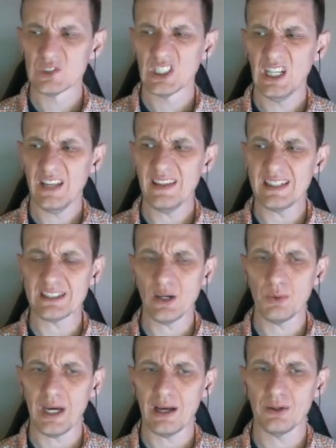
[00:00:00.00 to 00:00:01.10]
I think that's all
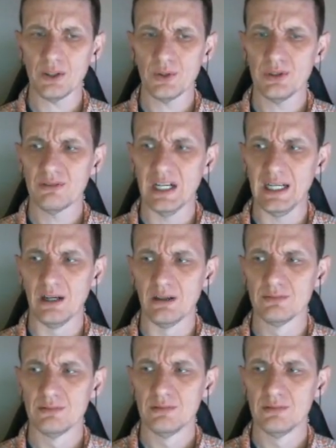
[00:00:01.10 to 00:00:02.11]
we got going on right now.